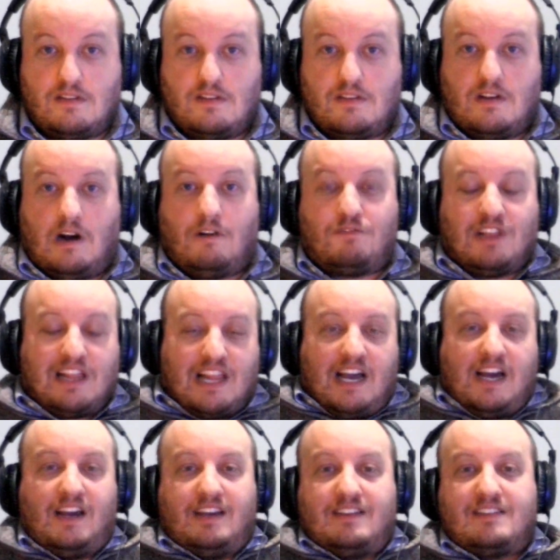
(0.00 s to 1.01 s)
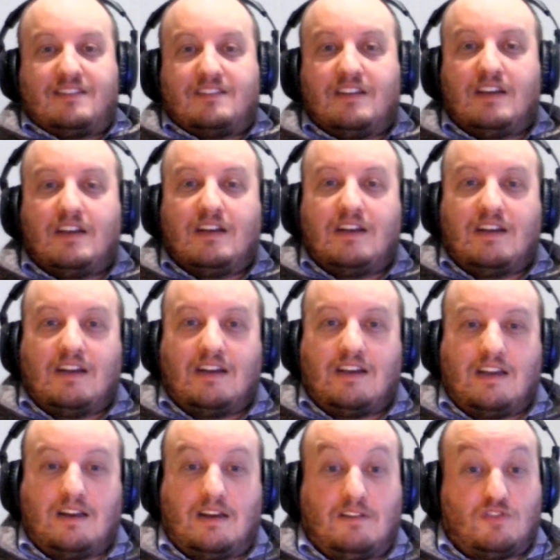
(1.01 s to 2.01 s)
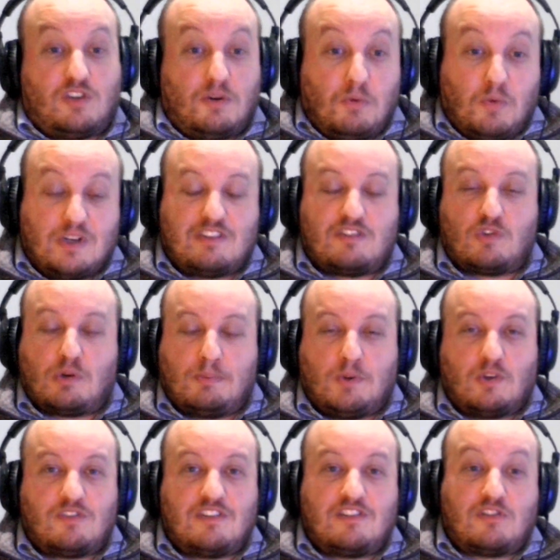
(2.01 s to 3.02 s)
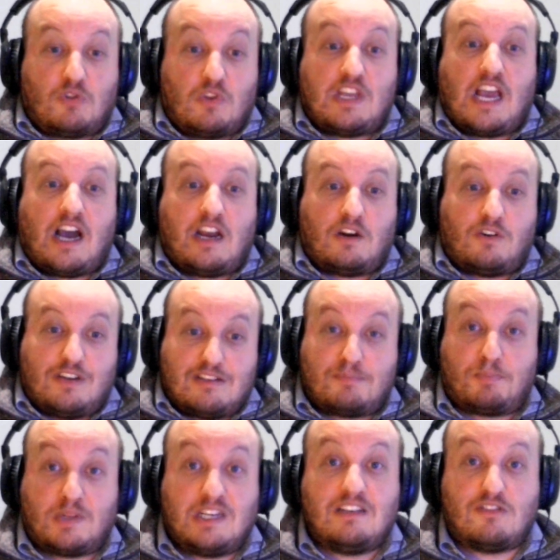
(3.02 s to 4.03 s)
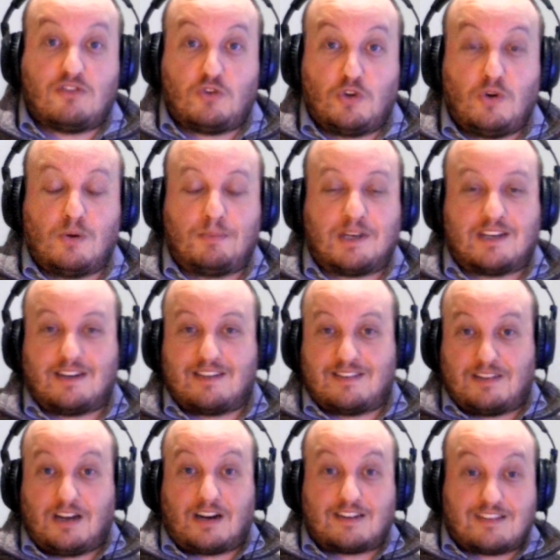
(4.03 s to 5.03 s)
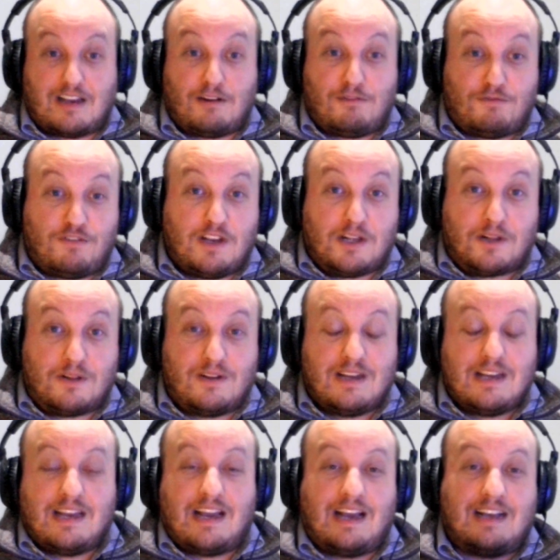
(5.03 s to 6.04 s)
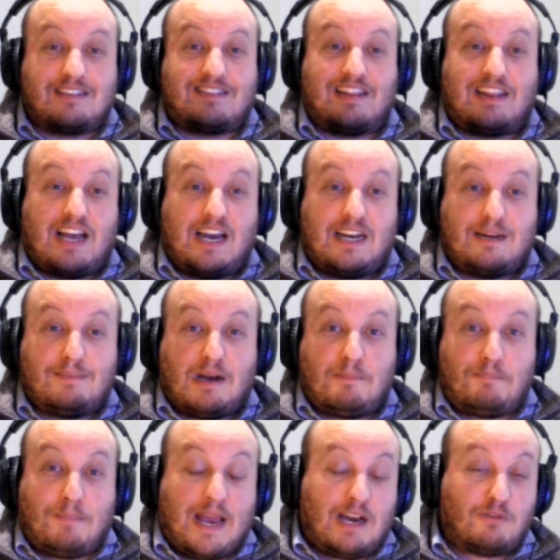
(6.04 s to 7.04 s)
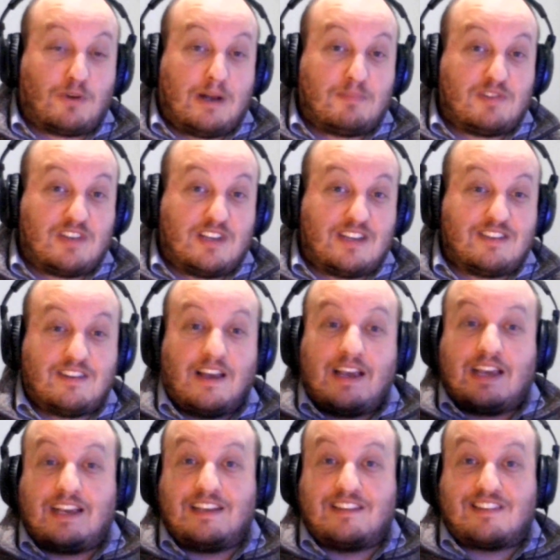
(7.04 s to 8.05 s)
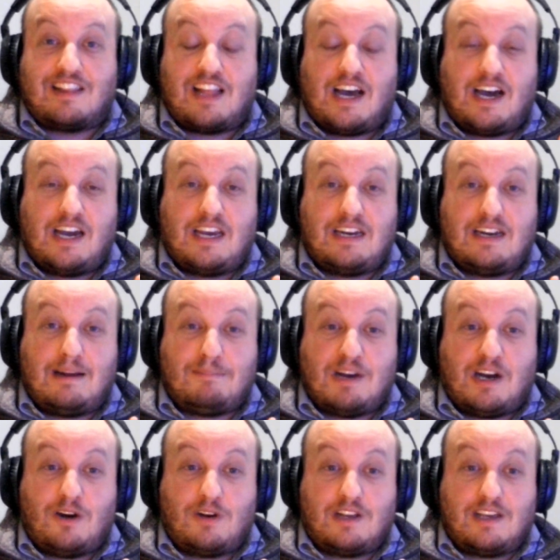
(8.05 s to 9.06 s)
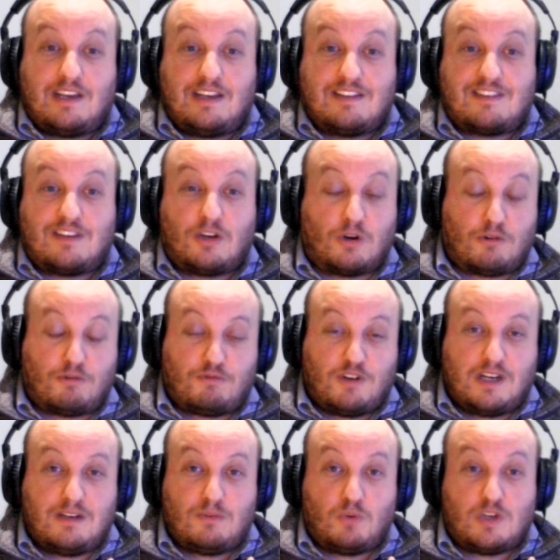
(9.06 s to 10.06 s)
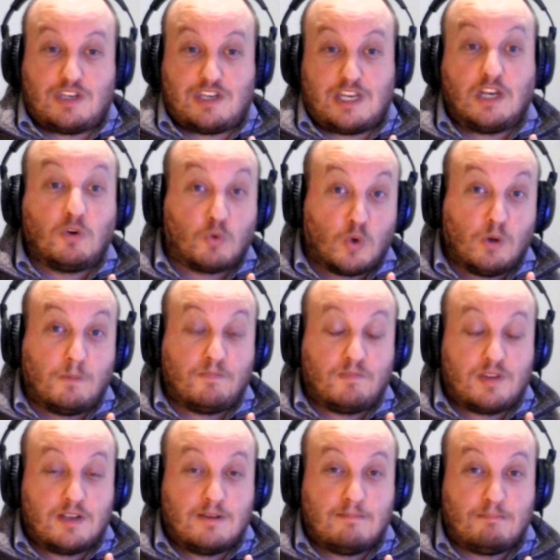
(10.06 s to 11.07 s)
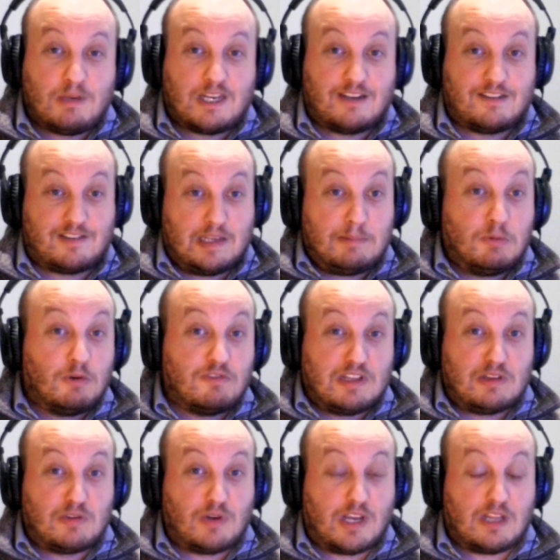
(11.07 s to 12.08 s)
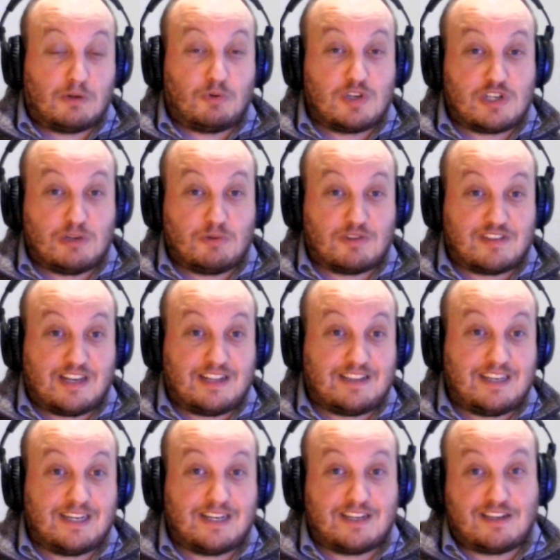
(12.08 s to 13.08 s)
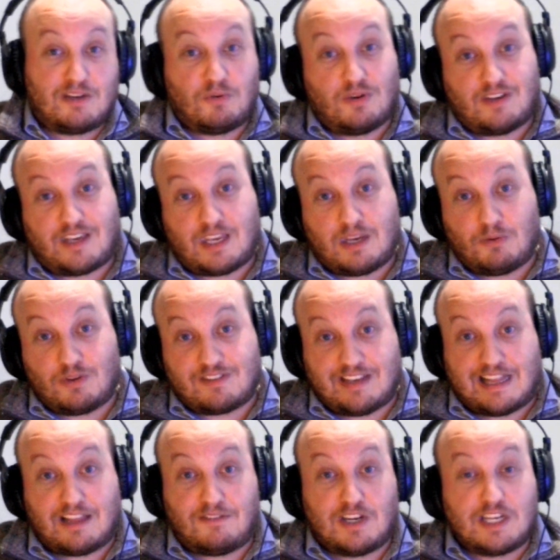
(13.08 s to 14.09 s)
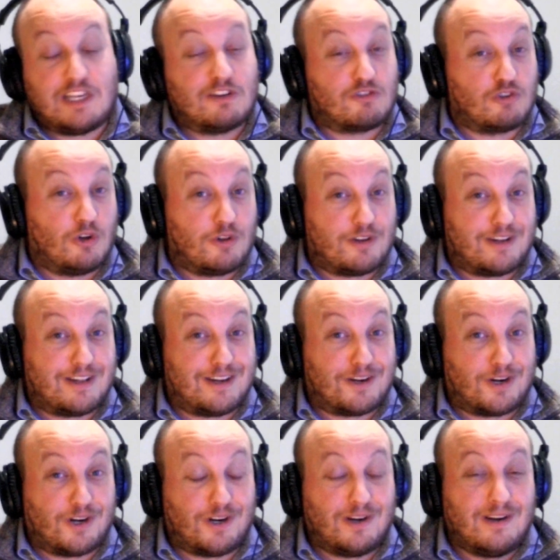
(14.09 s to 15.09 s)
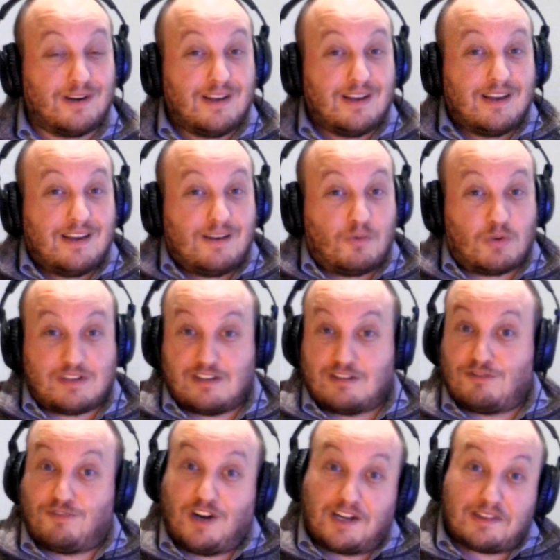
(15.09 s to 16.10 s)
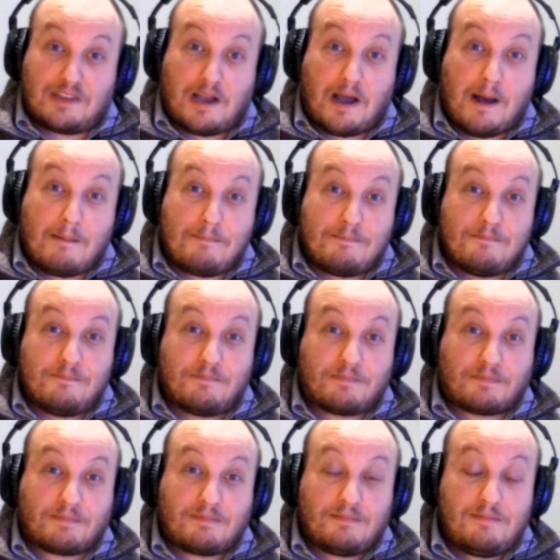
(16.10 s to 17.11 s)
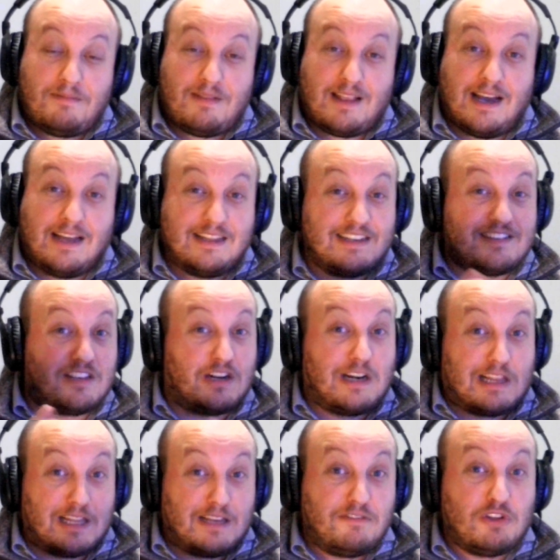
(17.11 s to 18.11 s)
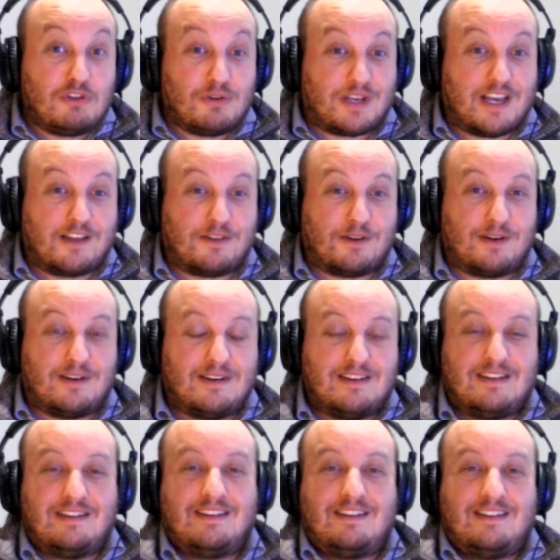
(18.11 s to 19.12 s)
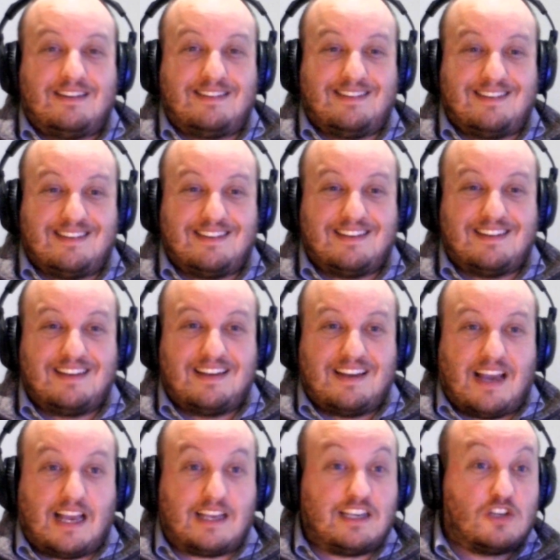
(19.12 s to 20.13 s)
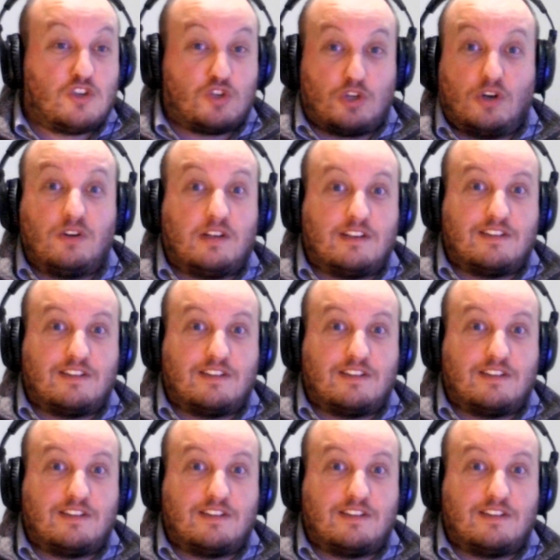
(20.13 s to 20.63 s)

of the lies. And if someone wants to report this to the IRS, please do, because Darksydephil has lied about bankruptcies. He's lied about his girlfriend, which he groomed because they moved in together when she was 18 and he was 11 years older than her, which is fucked up. And they started living together, and he showed his